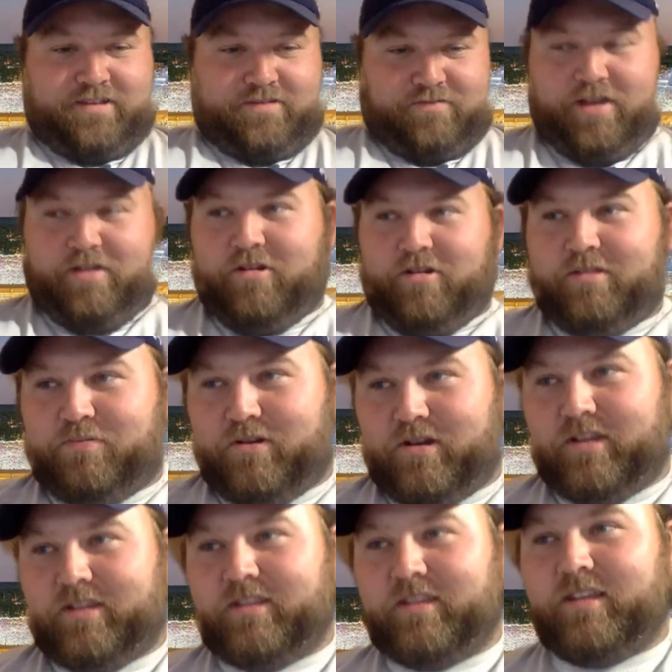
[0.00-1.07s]
We want to
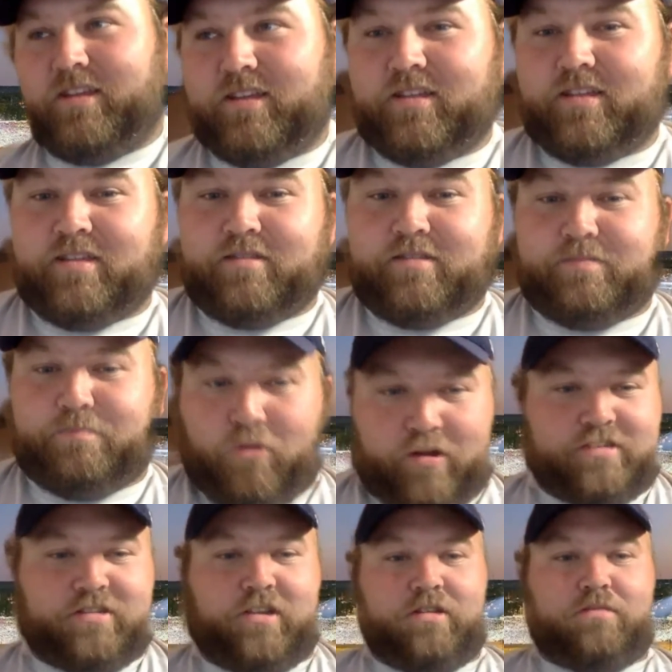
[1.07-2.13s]
put
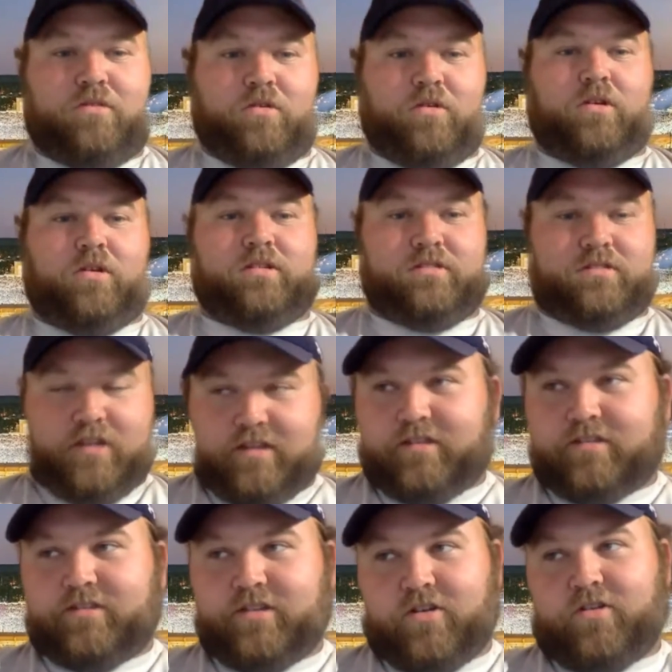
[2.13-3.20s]
points on the board and set
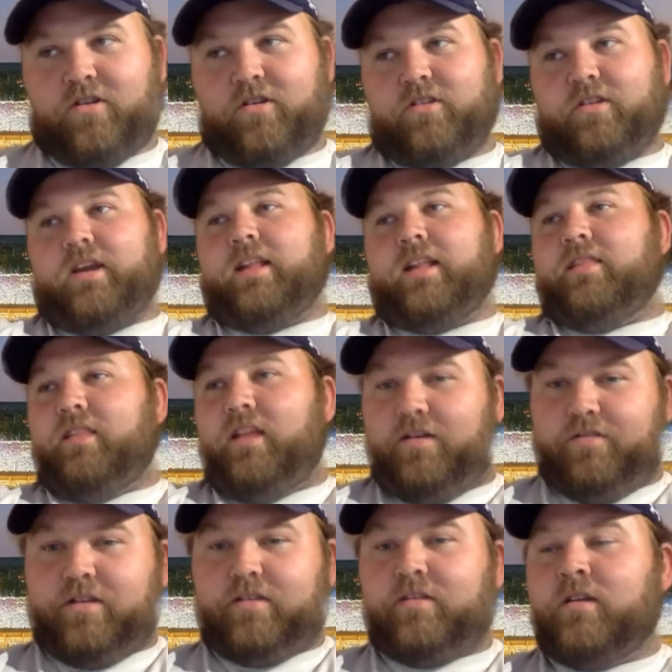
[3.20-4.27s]
the tone early. I love
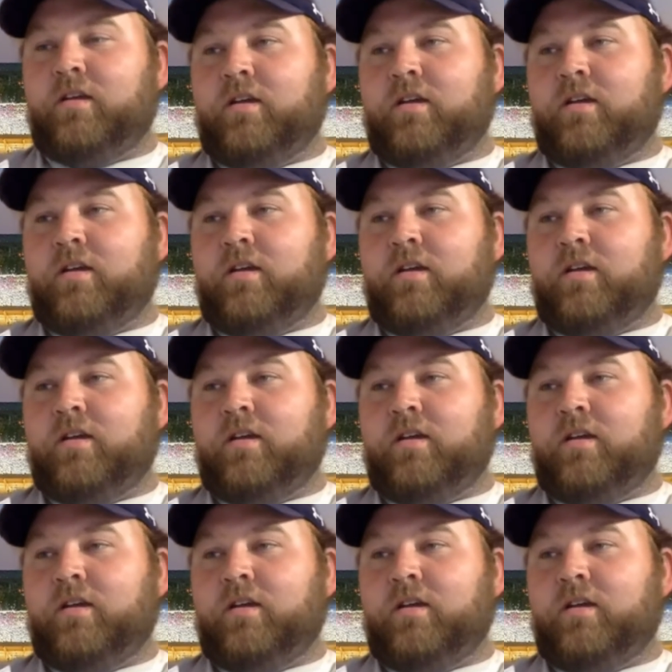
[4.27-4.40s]
it.